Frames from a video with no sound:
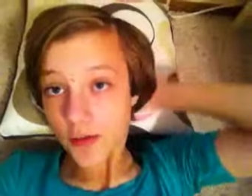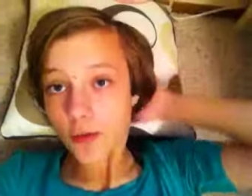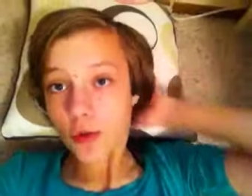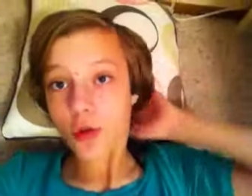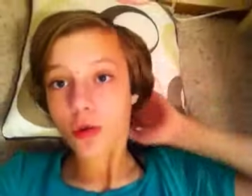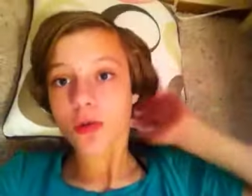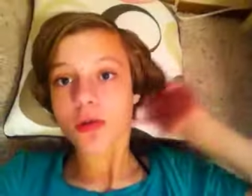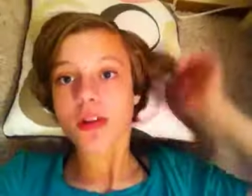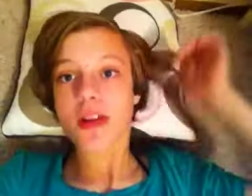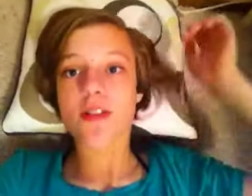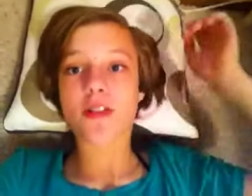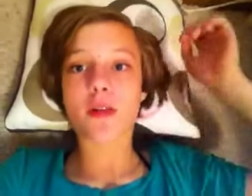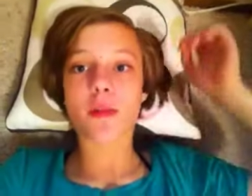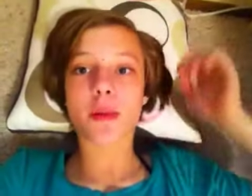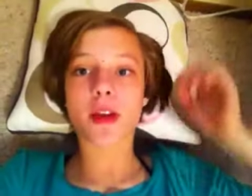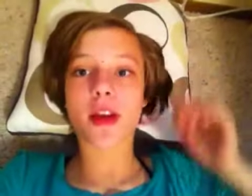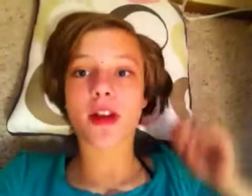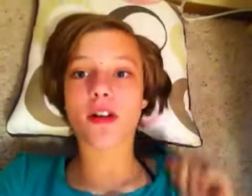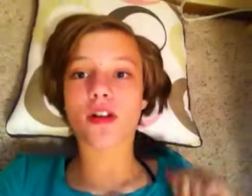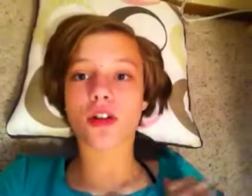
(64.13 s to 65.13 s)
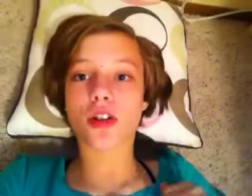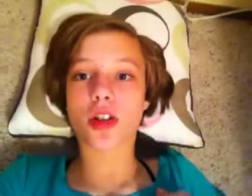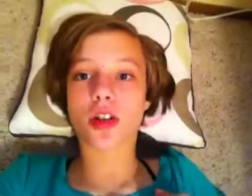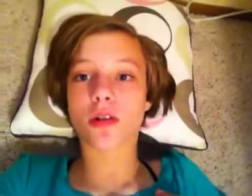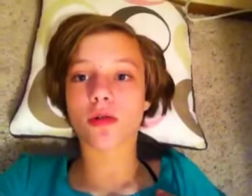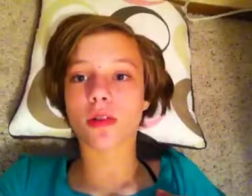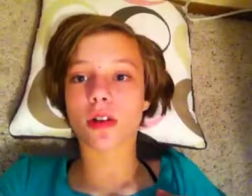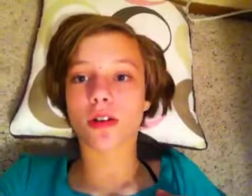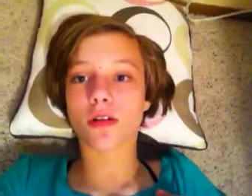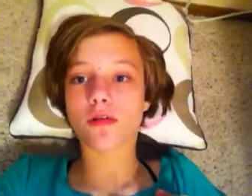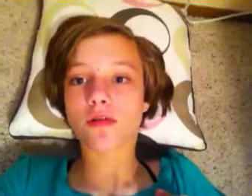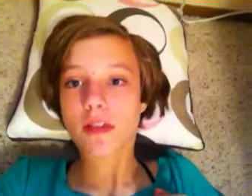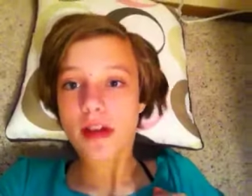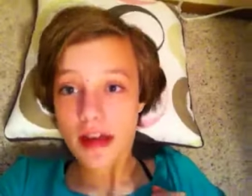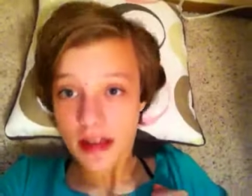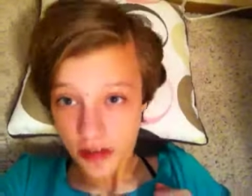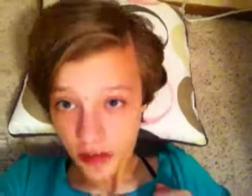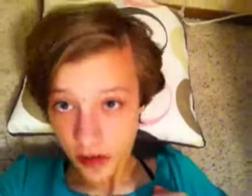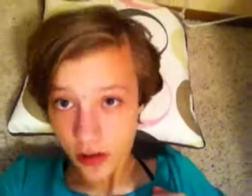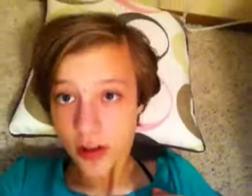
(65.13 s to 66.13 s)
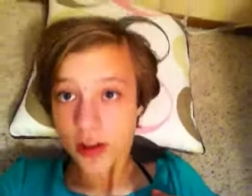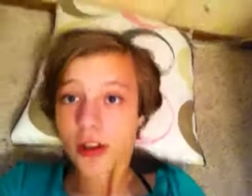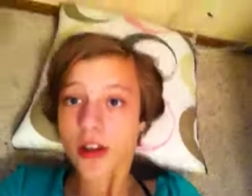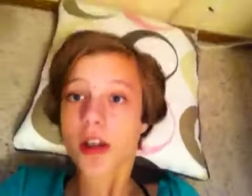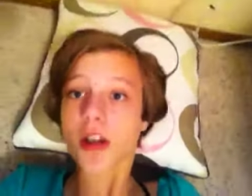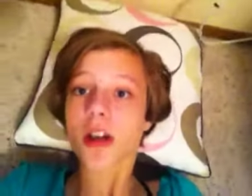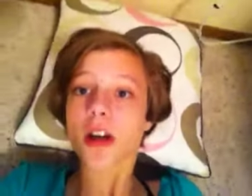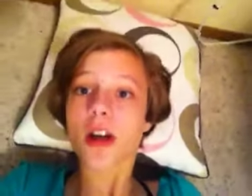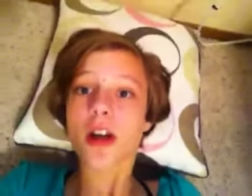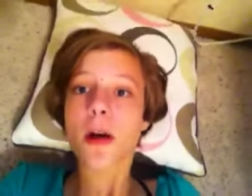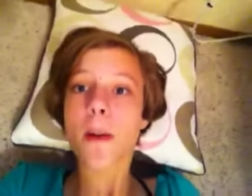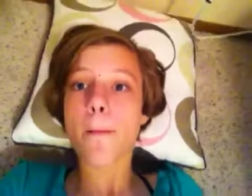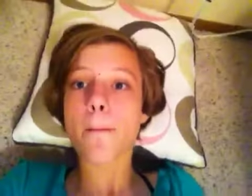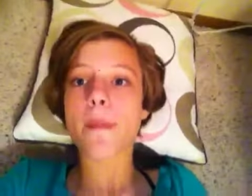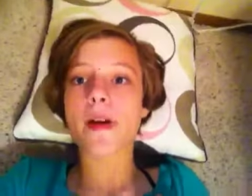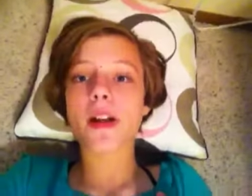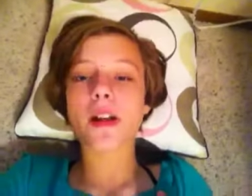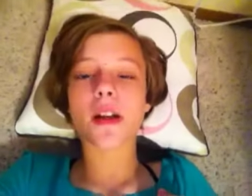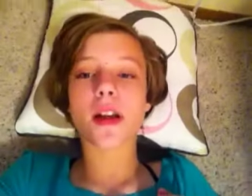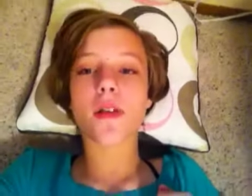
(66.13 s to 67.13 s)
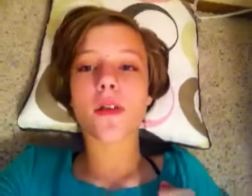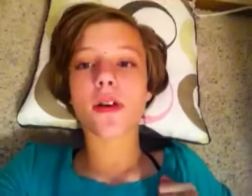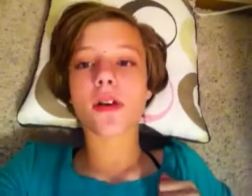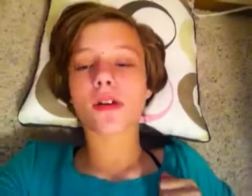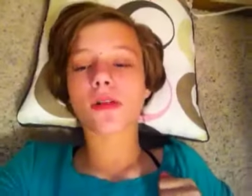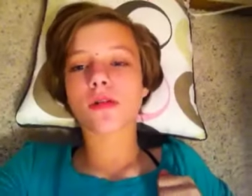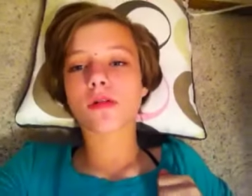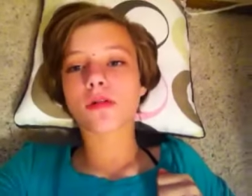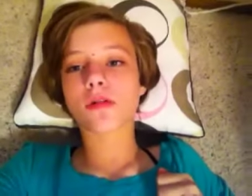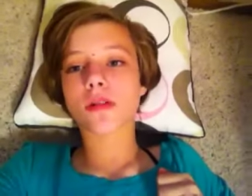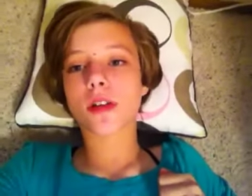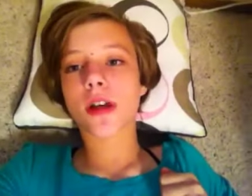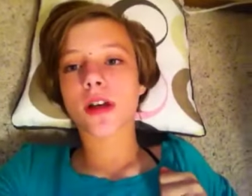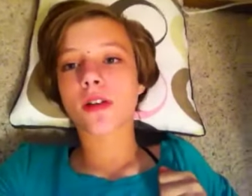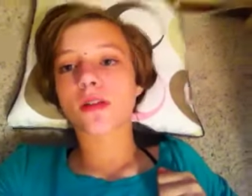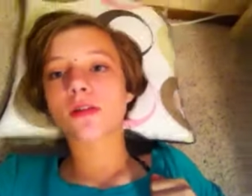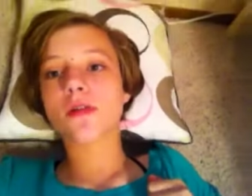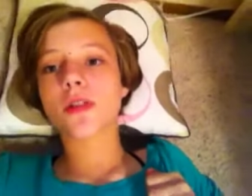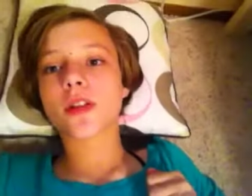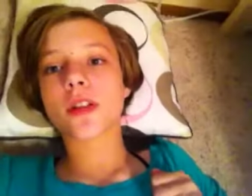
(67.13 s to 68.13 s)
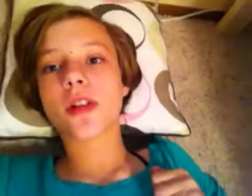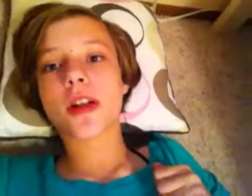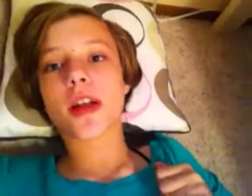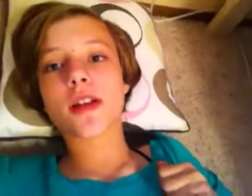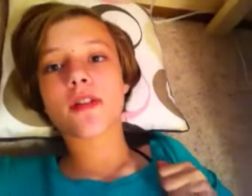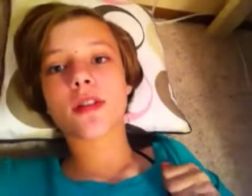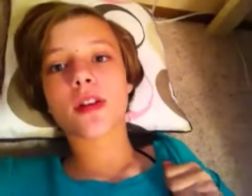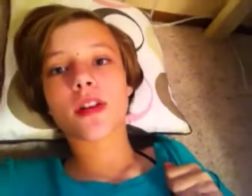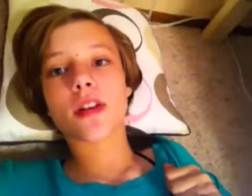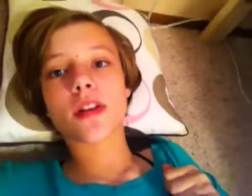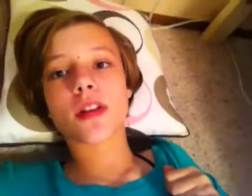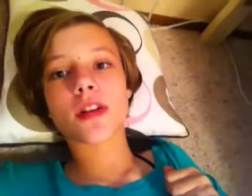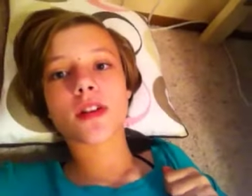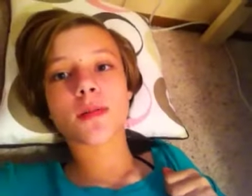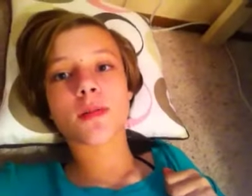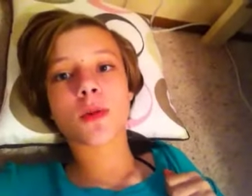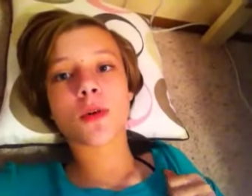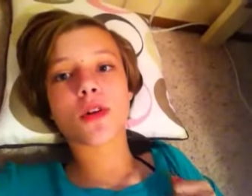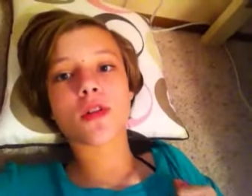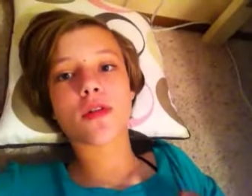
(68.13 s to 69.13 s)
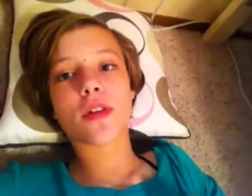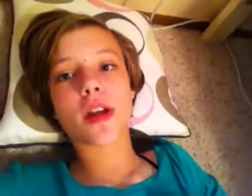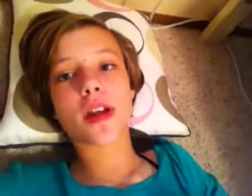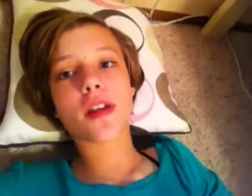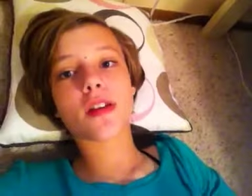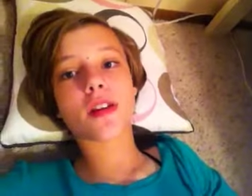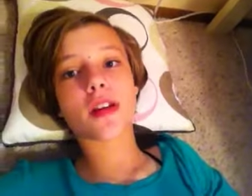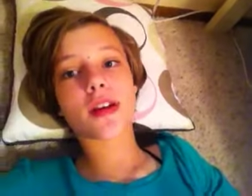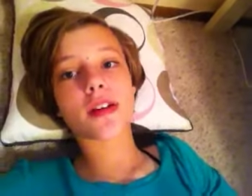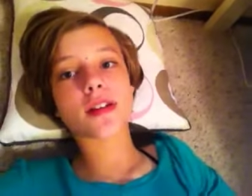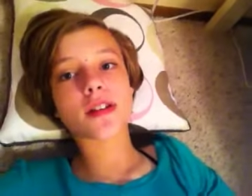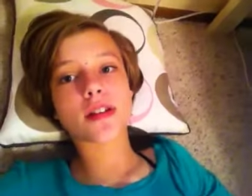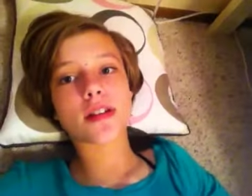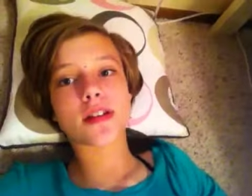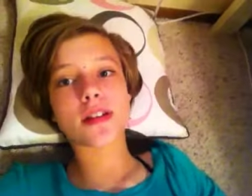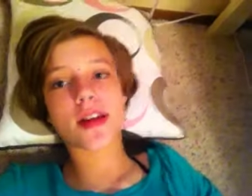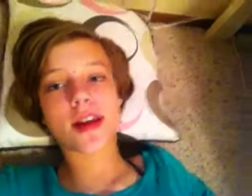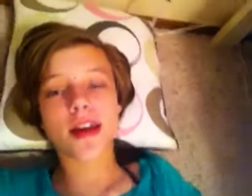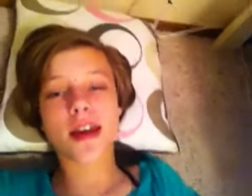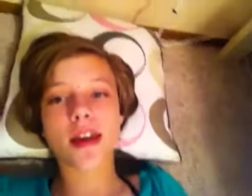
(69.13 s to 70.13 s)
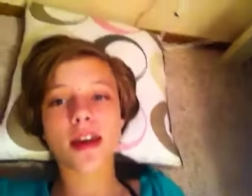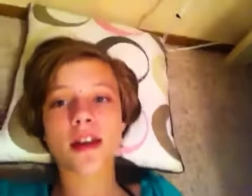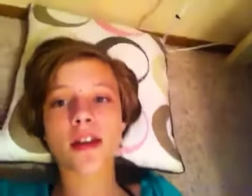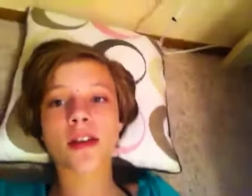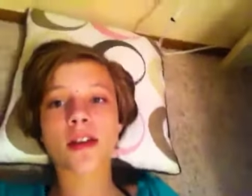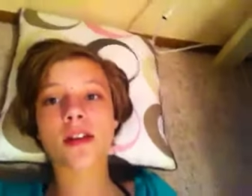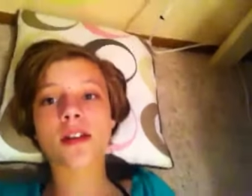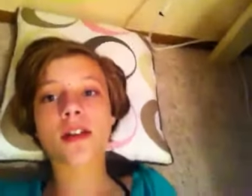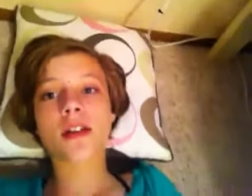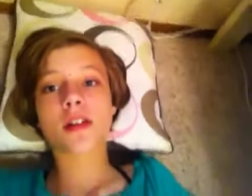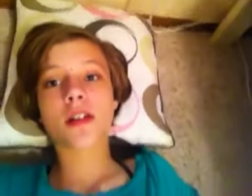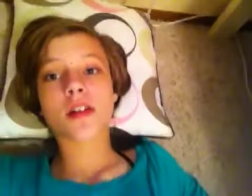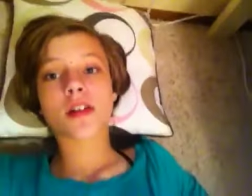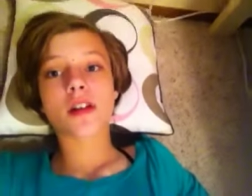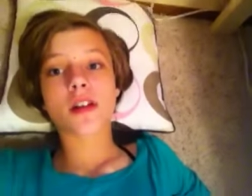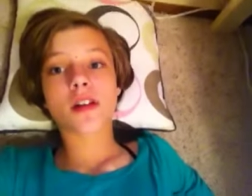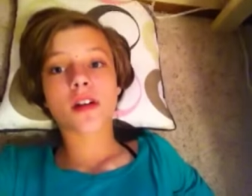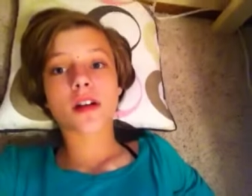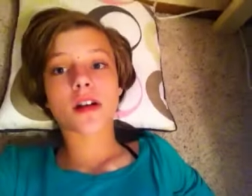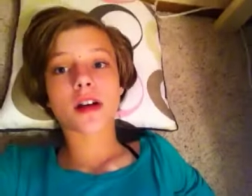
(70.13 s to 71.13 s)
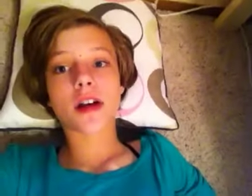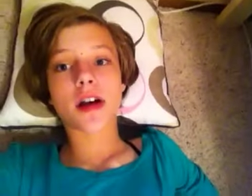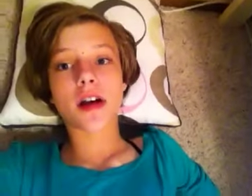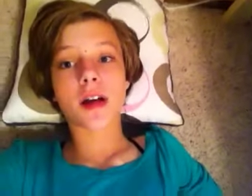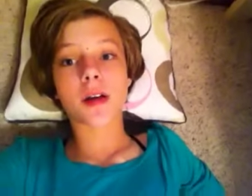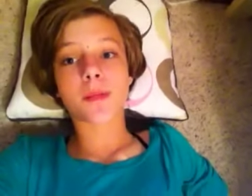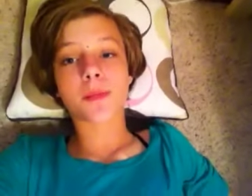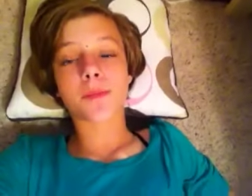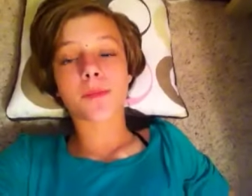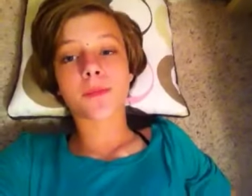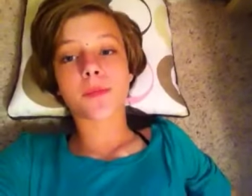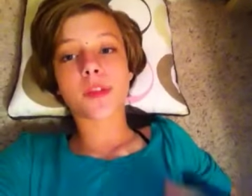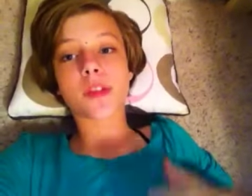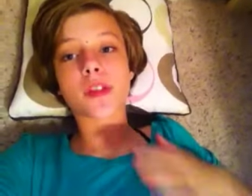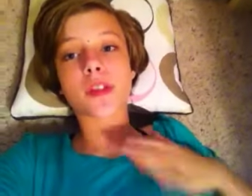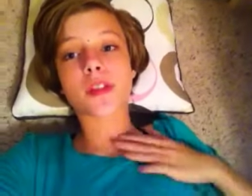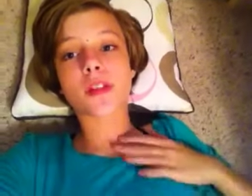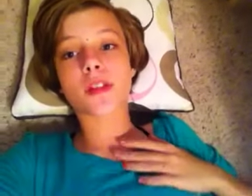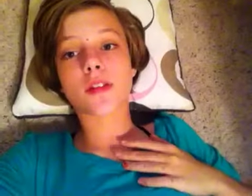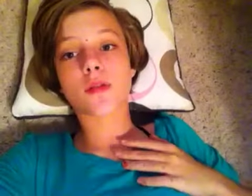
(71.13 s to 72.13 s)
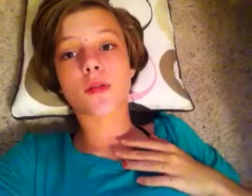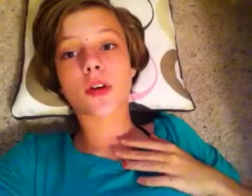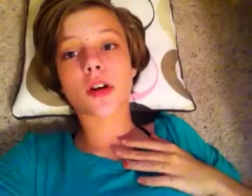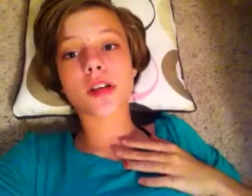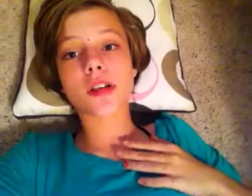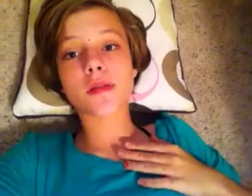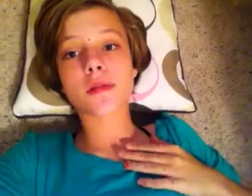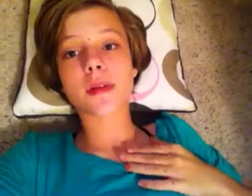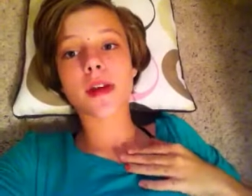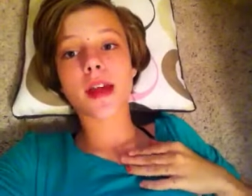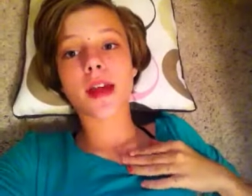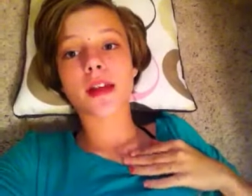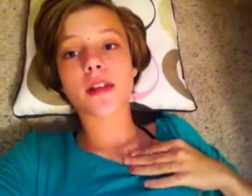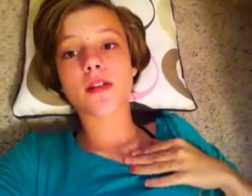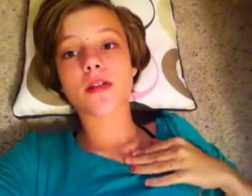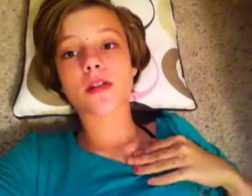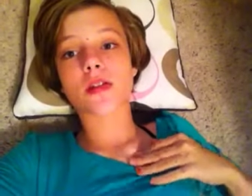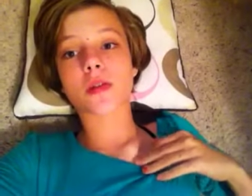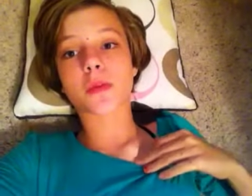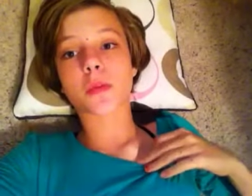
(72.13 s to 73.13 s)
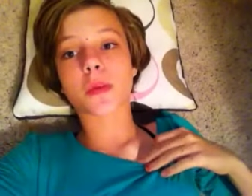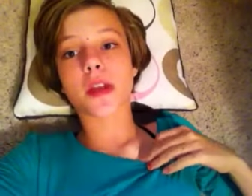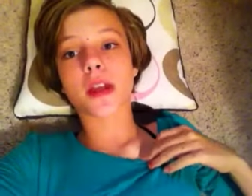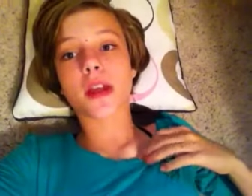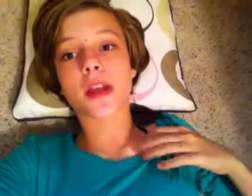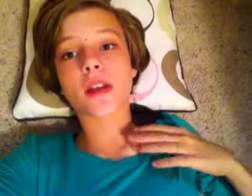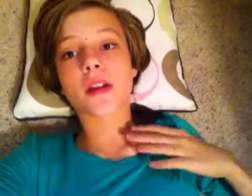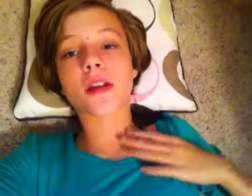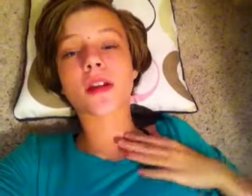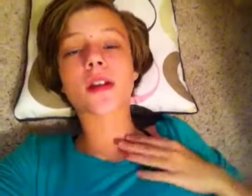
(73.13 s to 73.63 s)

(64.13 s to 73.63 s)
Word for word: food was giving me energy to run faster. But now I don't I don't feel I have anything to motivate. Like today, um, the voice in my head told me,